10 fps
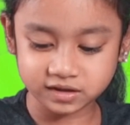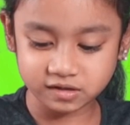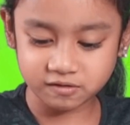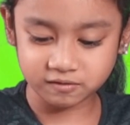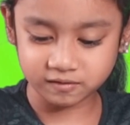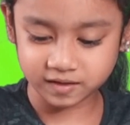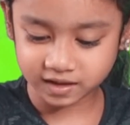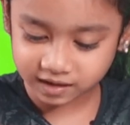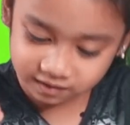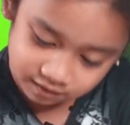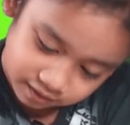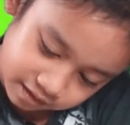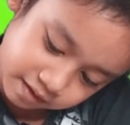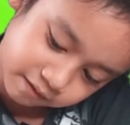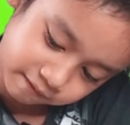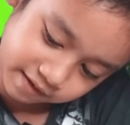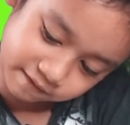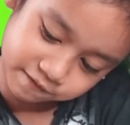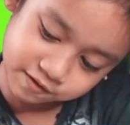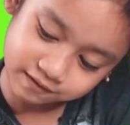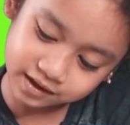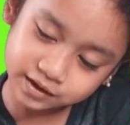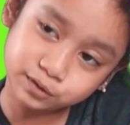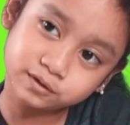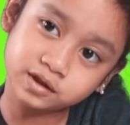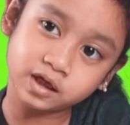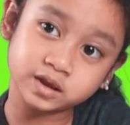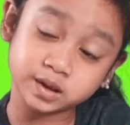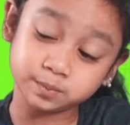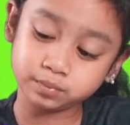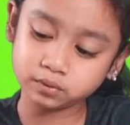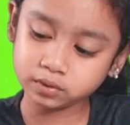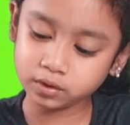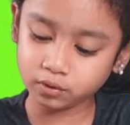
slowly. You can use like a spoon